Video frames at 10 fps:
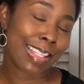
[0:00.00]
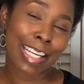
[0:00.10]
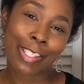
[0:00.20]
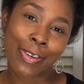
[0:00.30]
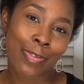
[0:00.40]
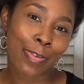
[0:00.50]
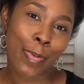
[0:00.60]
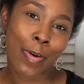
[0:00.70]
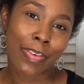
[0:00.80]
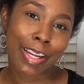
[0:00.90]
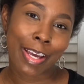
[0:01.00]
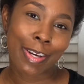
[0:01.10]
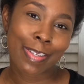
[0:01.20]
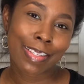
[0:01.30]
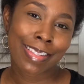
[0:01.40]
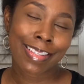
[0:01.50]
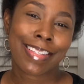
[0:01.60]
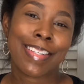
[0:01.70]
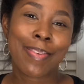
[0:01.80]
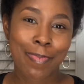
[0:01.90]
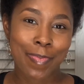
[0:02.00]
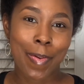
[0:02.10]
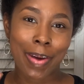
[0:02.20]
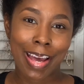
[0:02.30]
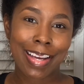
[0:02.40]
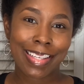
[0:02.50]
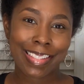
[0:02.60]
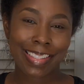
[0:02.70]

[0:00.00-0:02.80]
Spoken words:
stay tuned for more videos. Bye bye.